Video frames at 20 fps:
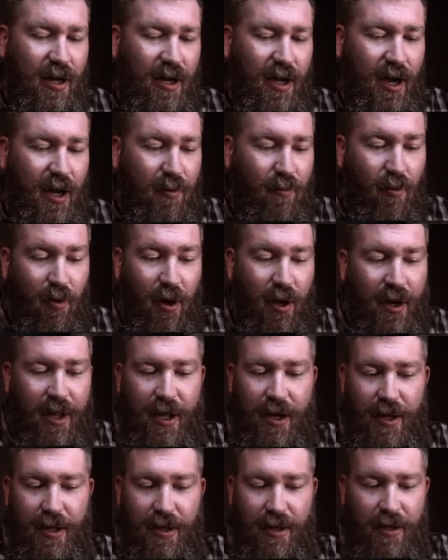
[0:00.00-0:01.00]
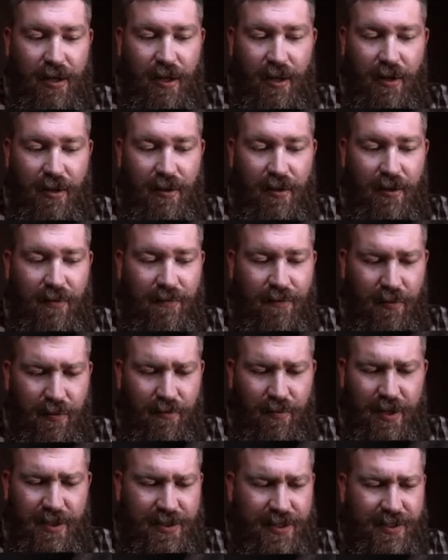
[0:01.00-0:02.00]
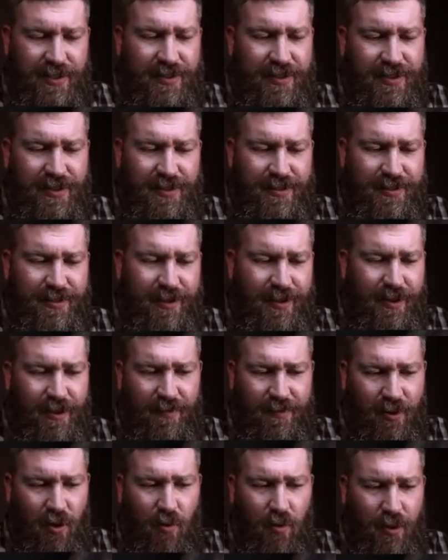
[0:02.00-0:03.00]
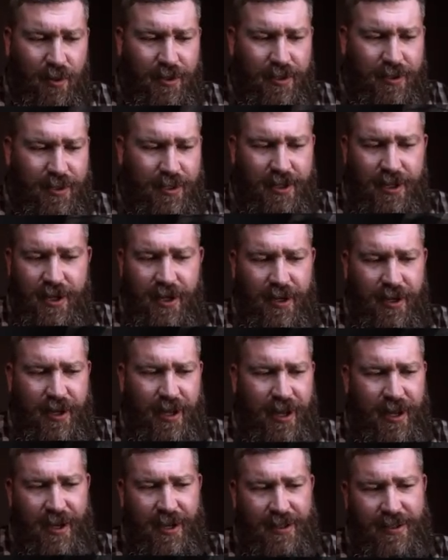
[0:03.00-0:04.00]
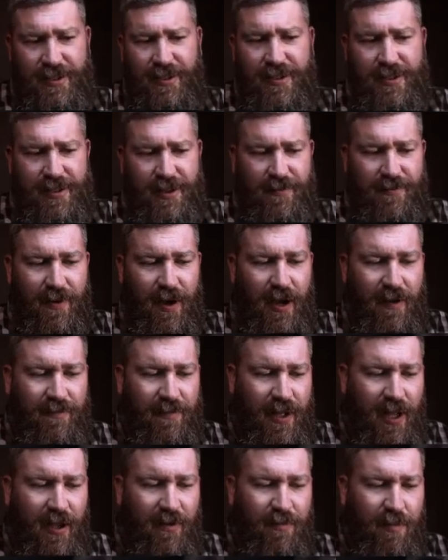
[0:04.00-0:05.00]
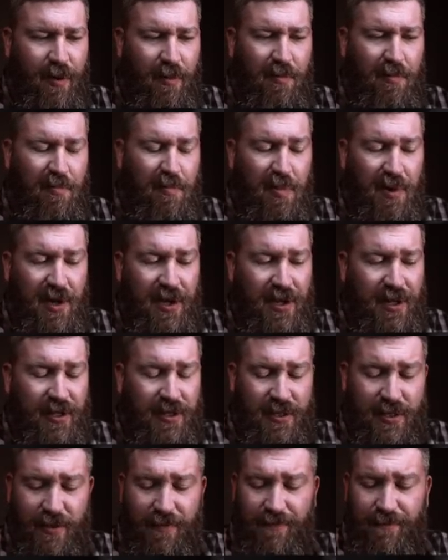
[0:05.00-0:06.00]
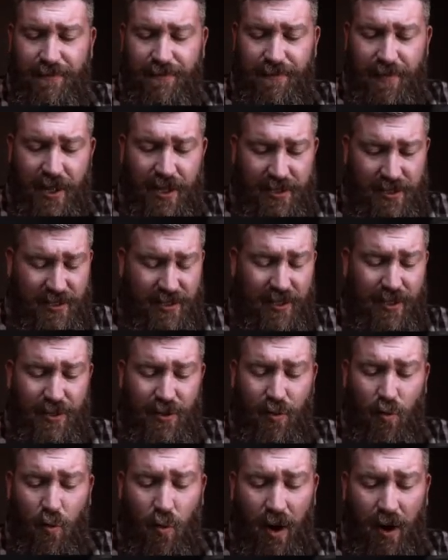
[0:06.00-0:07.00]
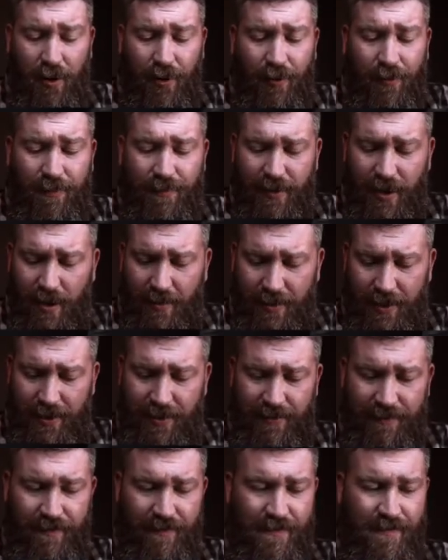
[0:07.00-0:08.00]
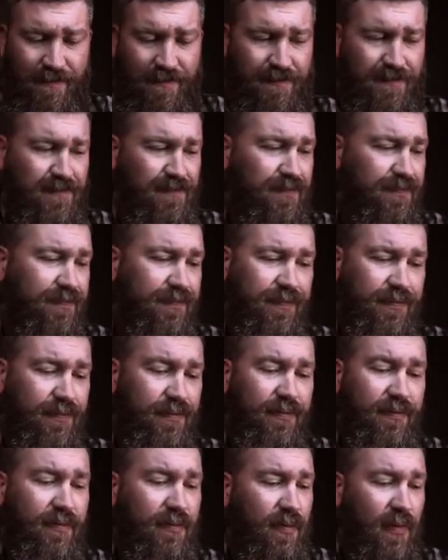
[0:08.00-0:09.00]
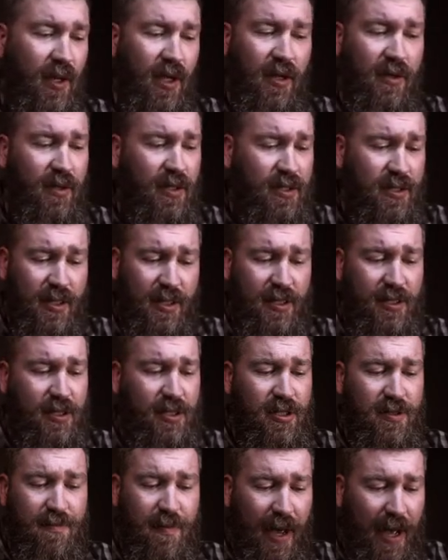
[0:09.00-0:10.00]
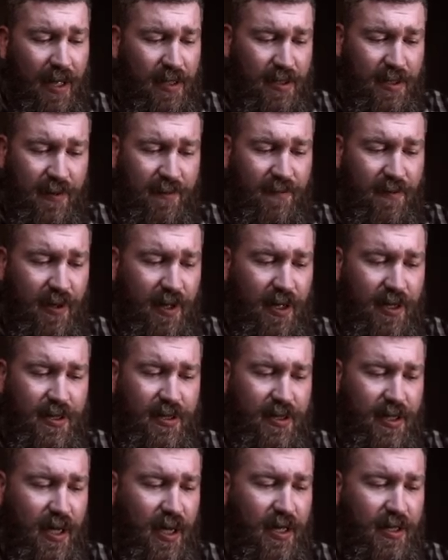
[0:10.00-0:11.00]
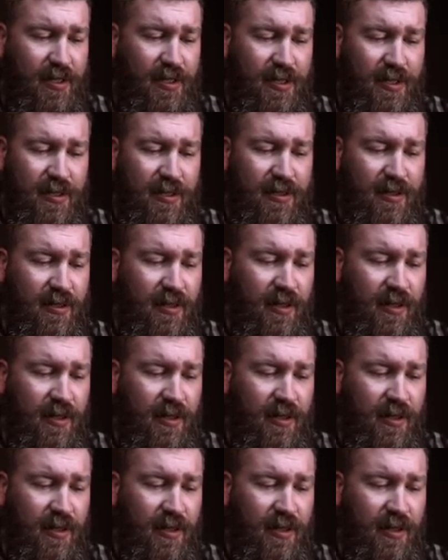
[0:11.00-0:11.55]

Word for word: want it for reasons, of course. A, it's a Survive knife, but B, it's the 12. I mean, this thing is just massive. It's